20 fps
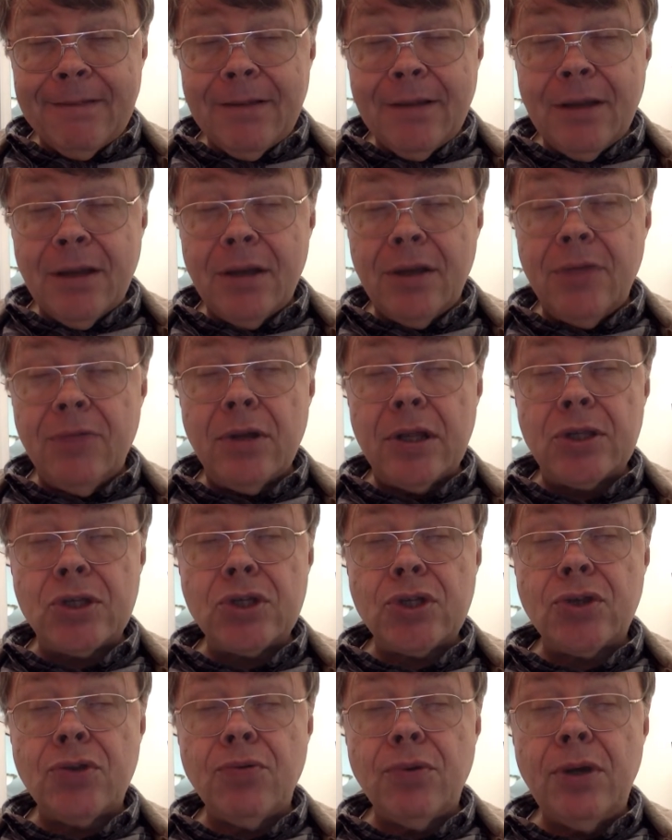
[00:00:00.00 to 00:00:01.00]
in
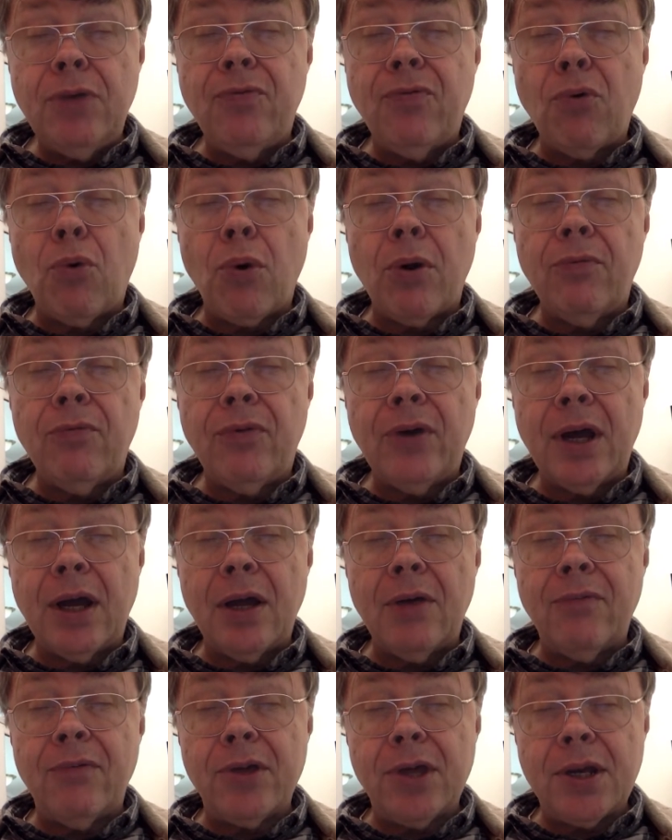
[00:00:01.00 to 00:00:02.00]
Units 3, 4, and 5
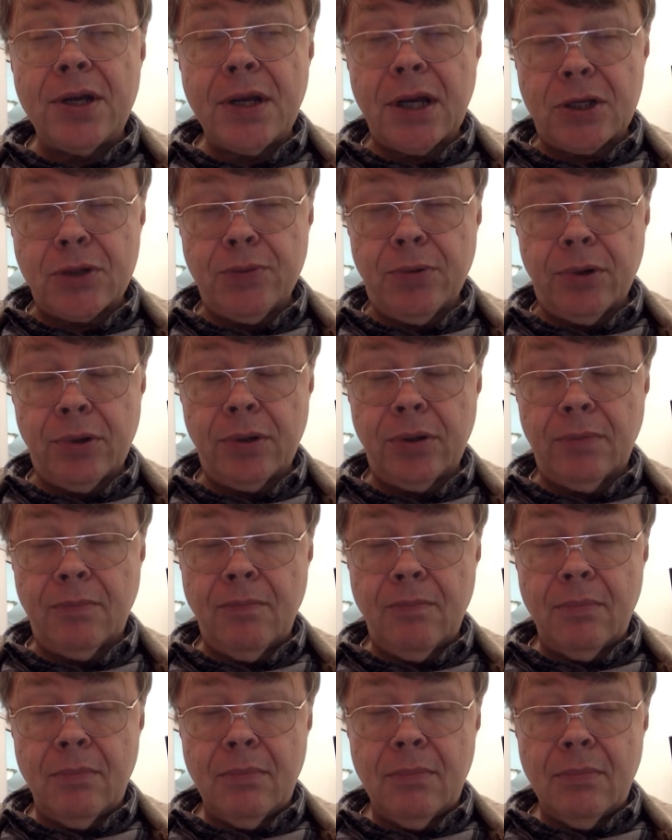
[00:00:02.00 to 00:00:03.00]
of your textbook.
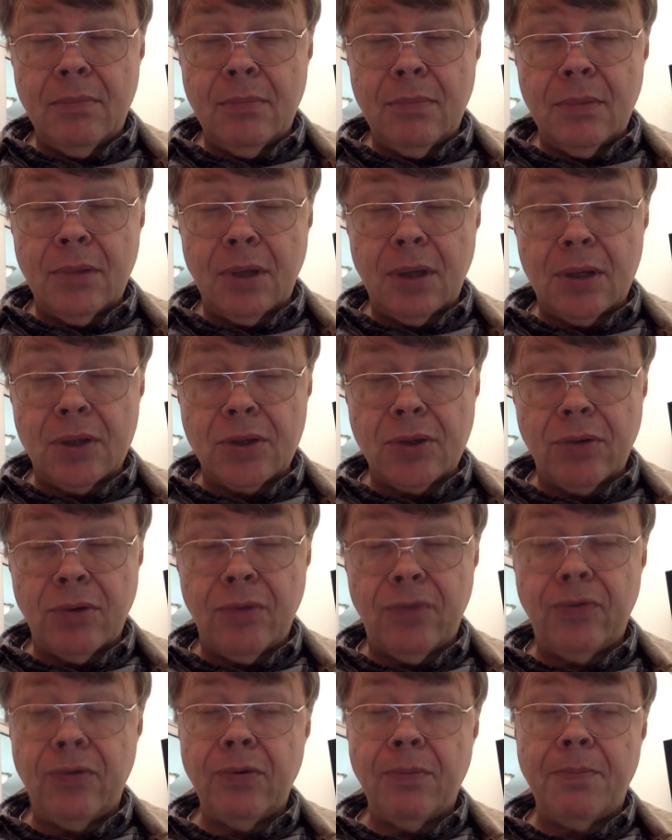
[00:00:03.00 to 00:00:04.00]
Okay, so
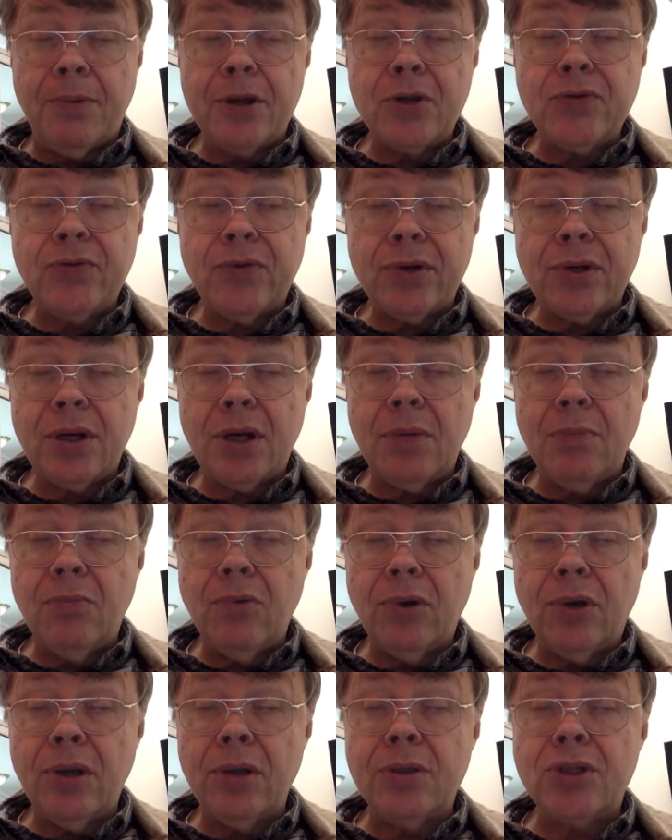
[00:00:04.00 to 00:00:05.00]
if you're pressed for time,
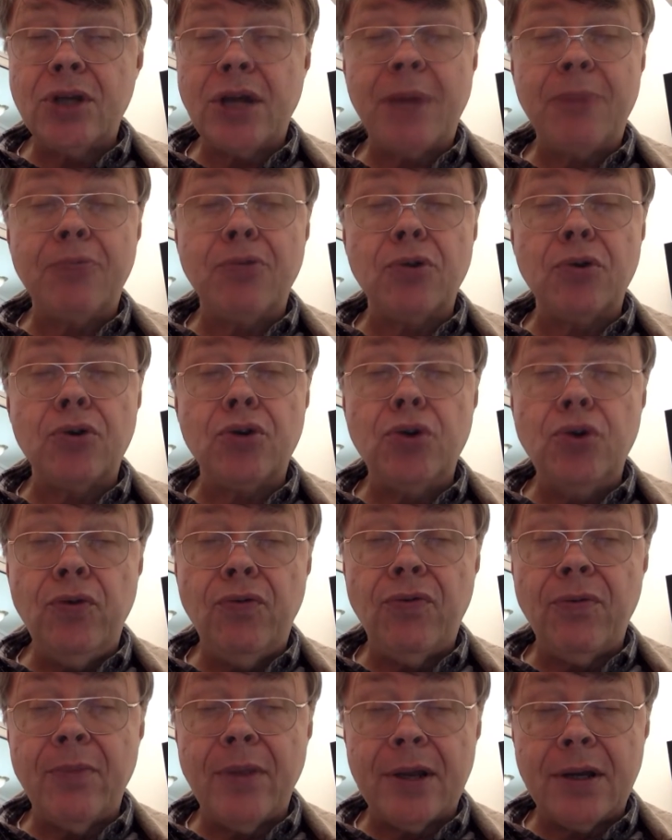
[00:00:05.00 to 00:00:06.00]
look at Chapter 2
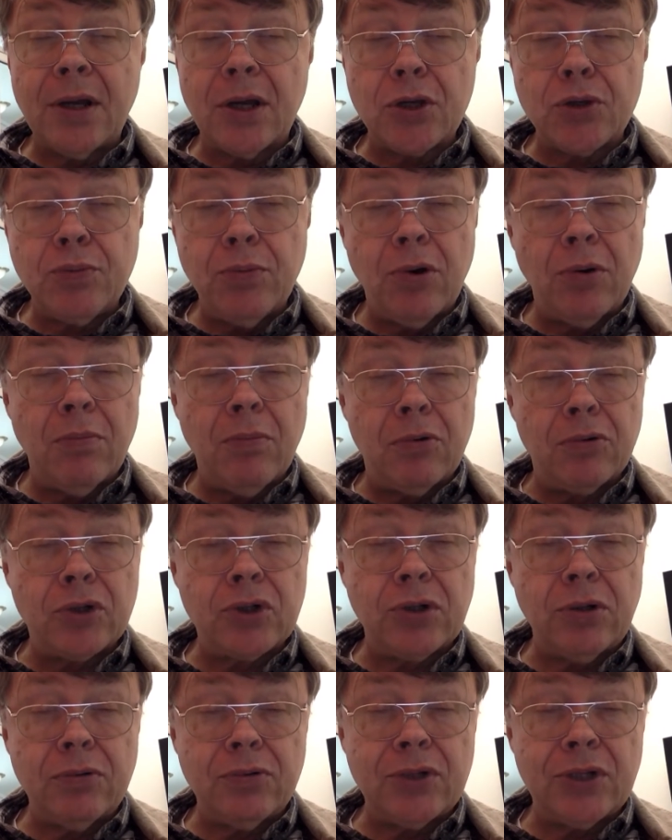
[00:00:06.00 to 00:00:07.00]
from the textbook
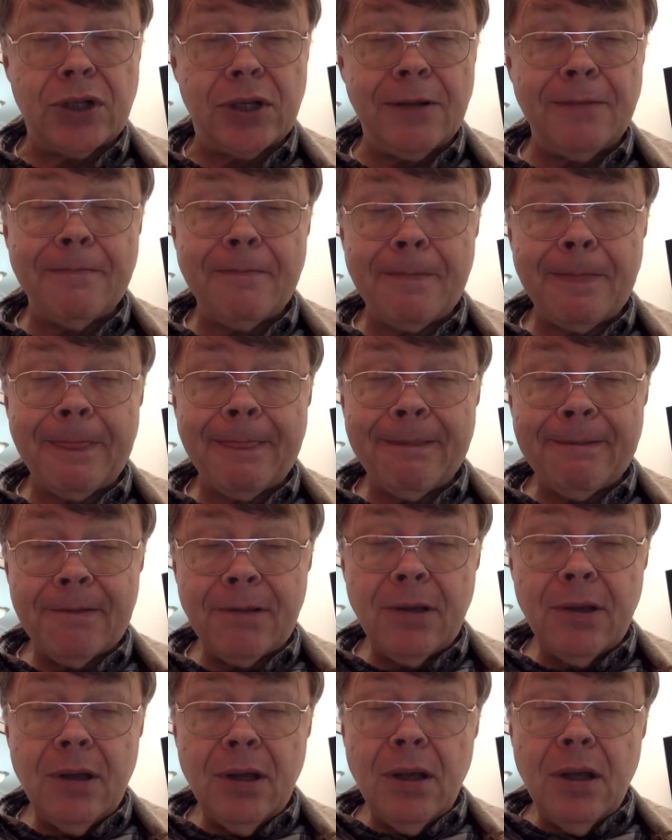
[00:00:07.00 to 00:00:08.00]
most closely,
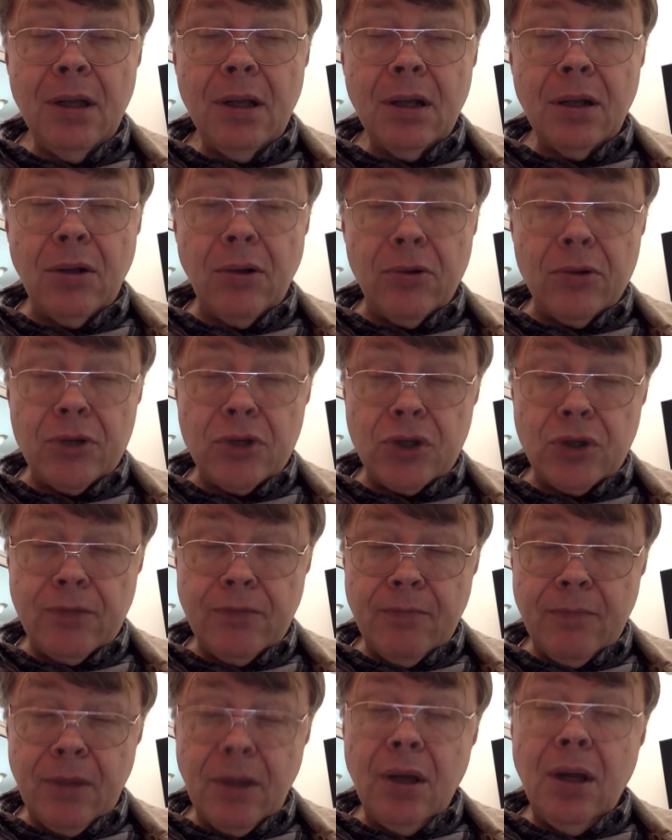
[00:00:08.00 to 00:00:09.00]
because
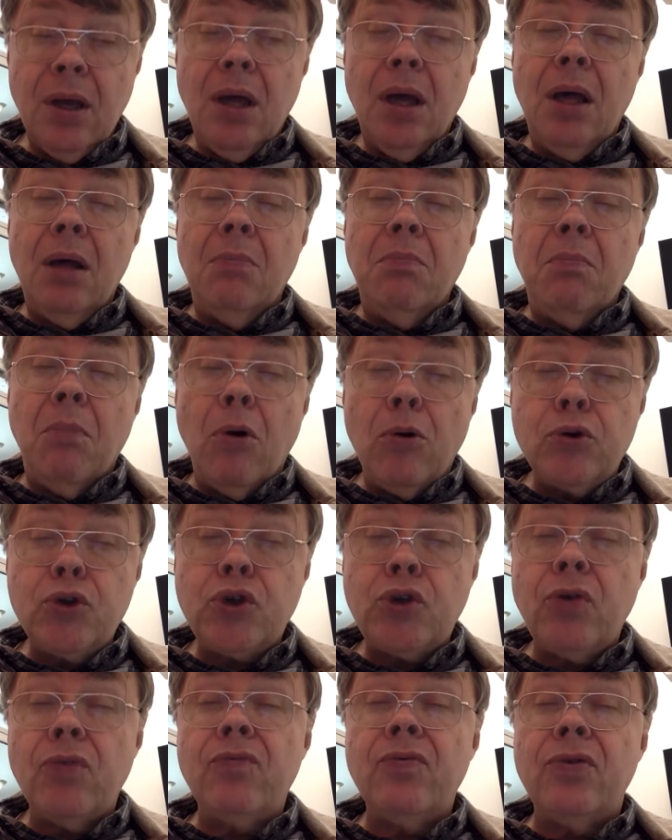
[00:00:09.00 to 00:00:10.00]

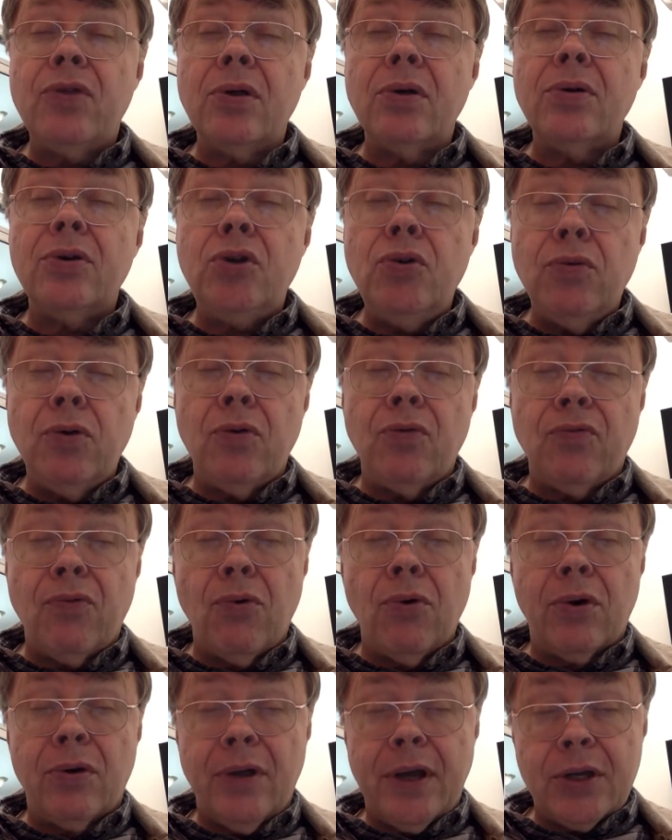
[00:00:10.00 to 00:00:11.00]
most of the Unit
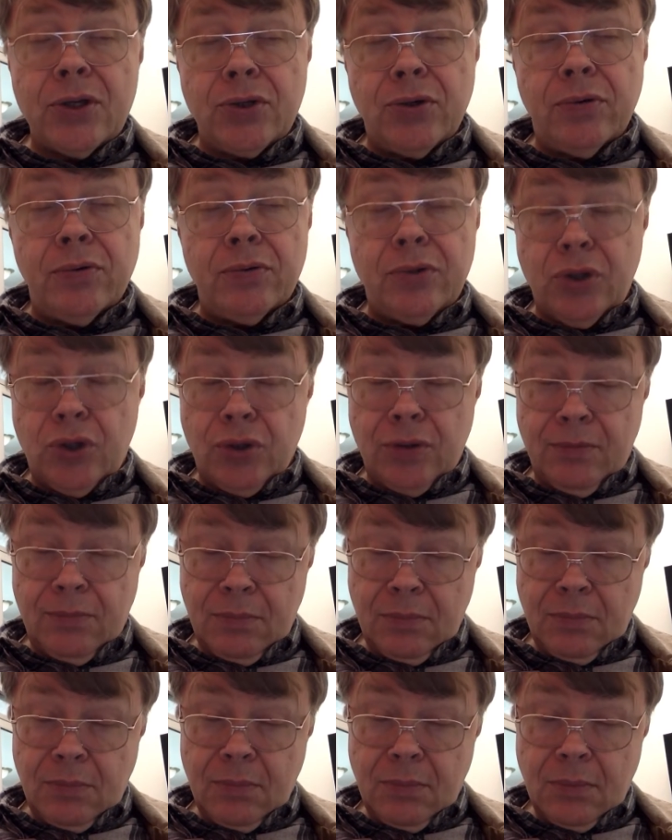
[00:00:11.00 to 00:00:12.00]
4 class notes
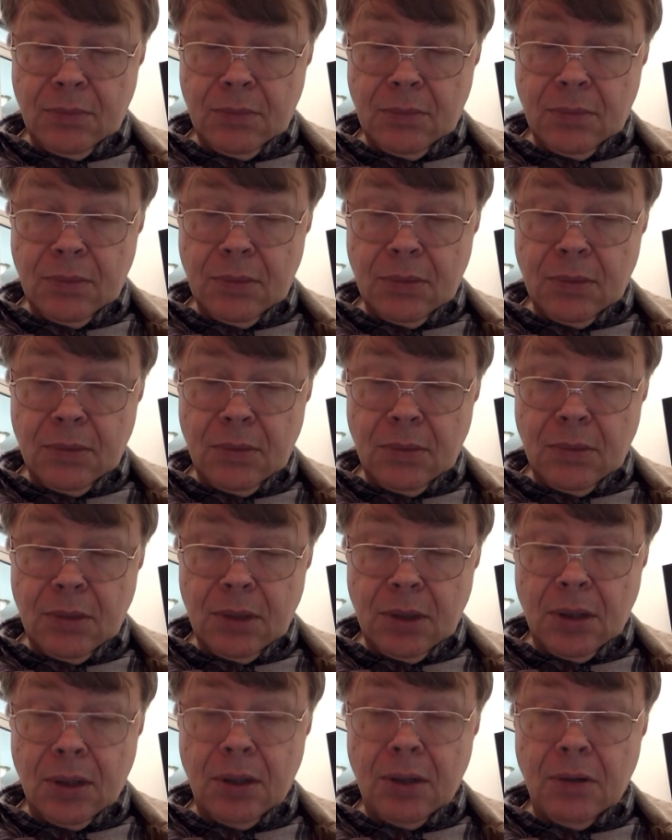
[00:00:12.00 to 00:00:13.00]

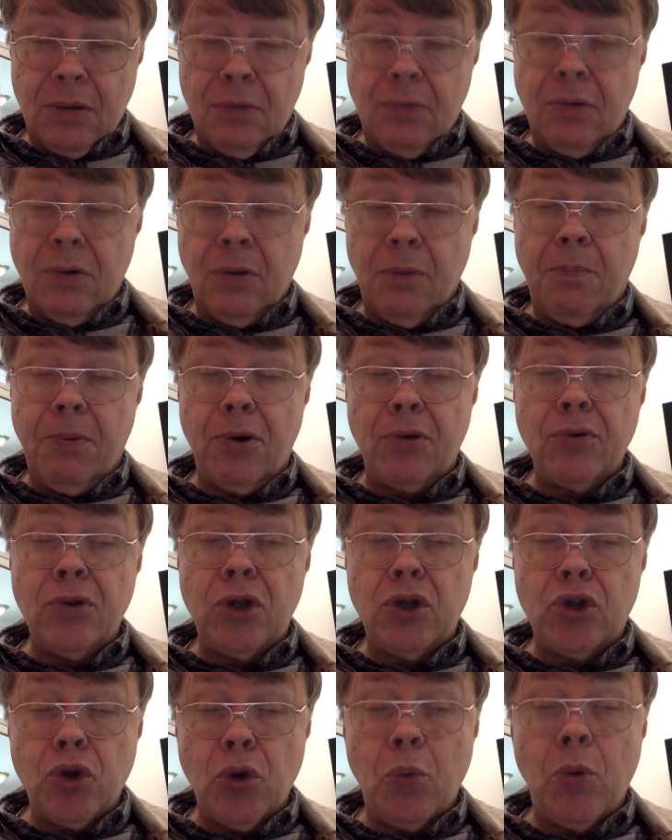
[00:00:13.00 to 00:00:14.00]
are
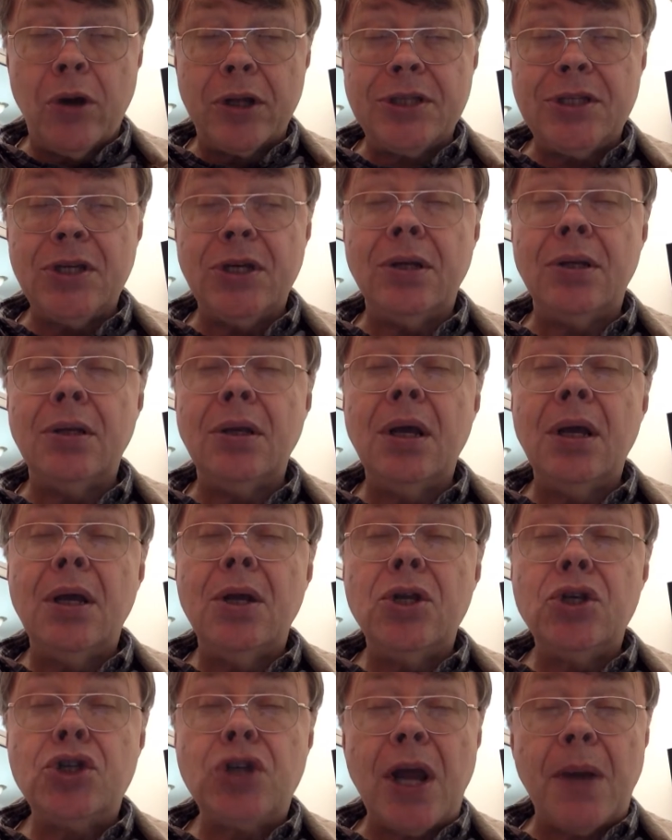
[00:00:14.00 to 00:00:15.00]
pertinent to what's in
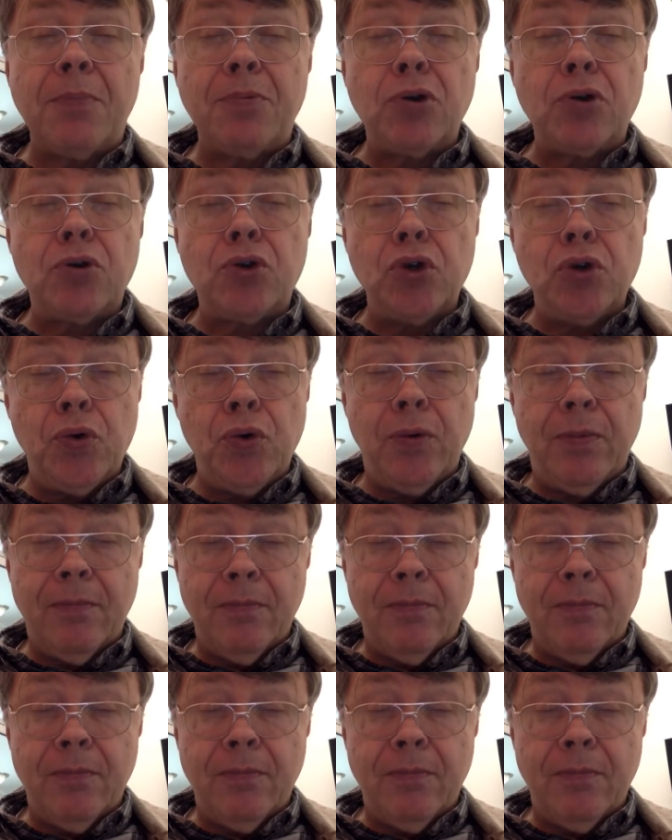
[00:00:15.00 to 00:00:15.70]
Chapter 2.